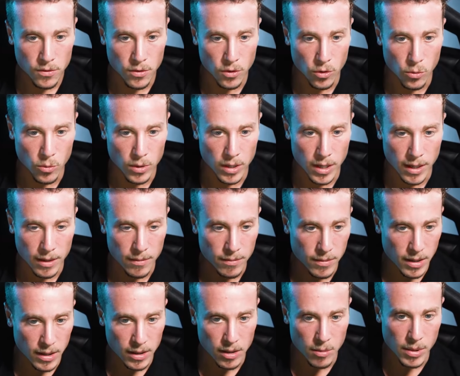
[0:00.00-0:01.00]
So
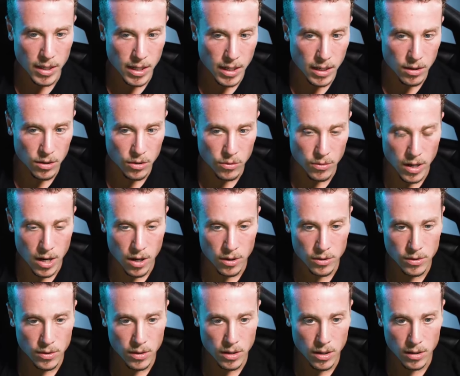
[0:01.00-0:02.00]
in the beginning of the
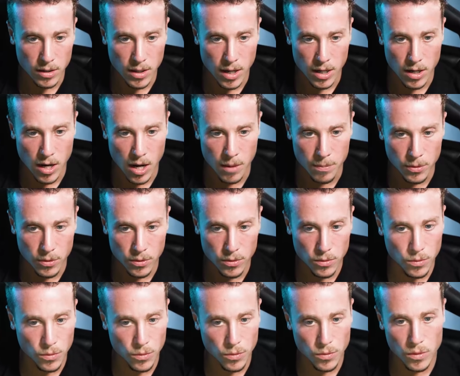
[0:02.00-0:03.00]
round, a lot of
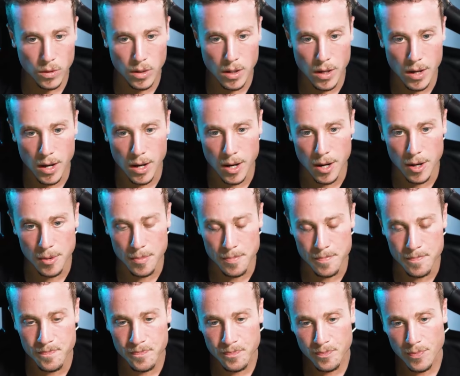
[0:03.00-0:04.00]
oppers
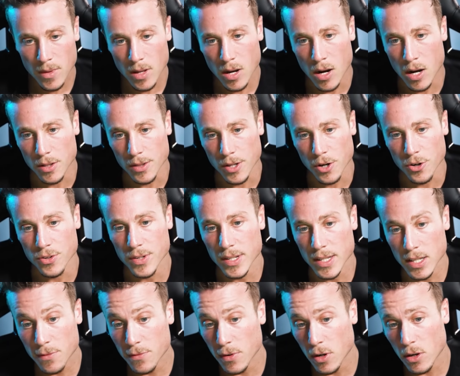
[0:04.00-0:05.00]
on their
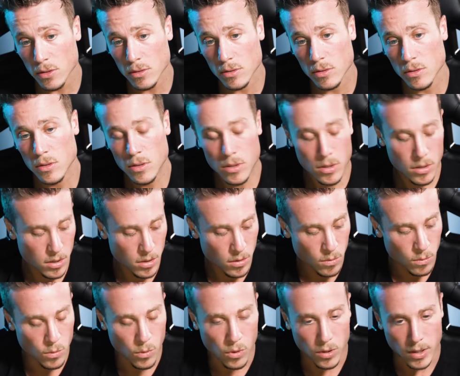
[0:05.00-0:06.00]
default
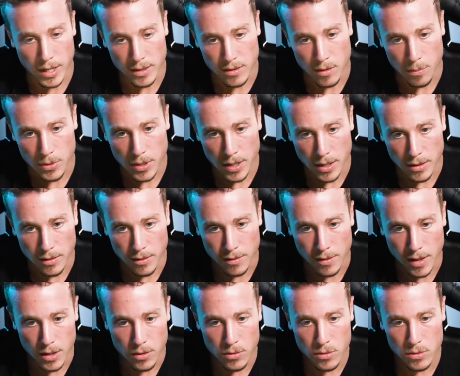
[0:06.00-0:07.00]
will like to play this
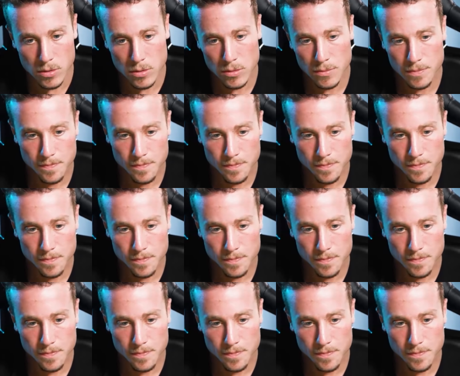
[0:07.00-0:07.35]
angle,